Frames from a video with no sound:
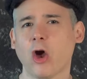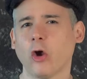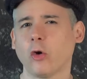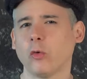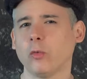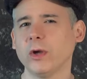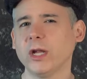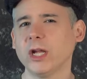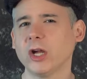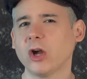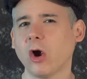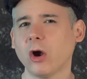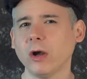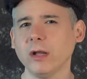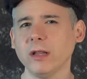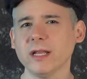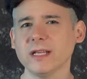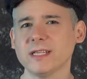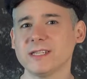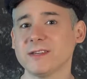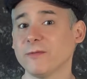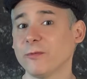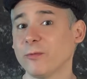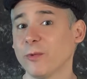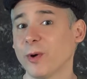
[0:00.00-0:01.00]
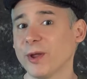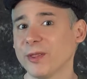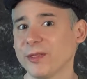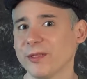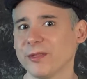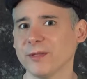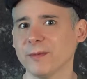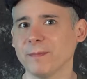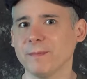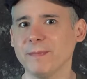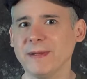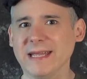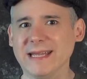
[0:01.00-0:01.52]
Regardless of whether
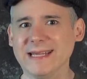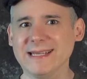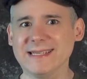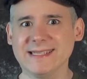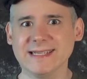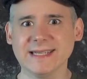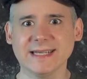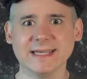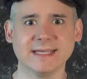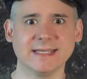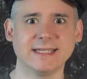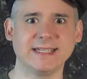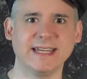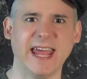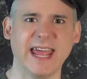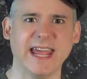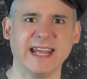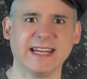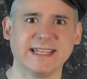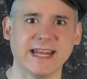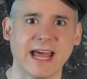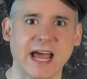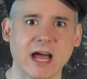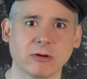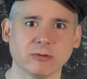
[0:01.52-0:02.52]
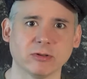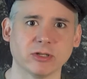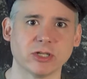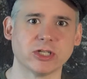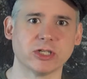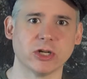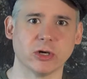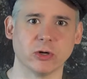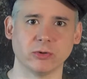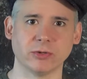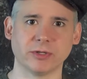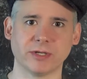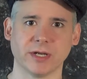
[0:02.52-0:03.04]
the PCs take down
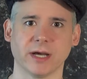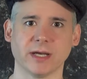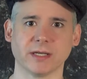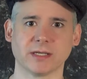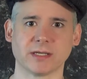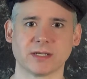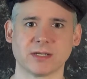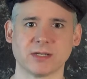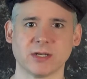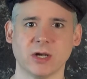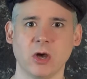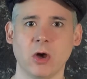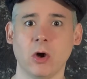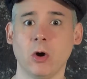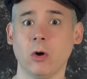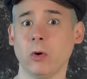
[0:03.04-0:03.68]
Stone Tusks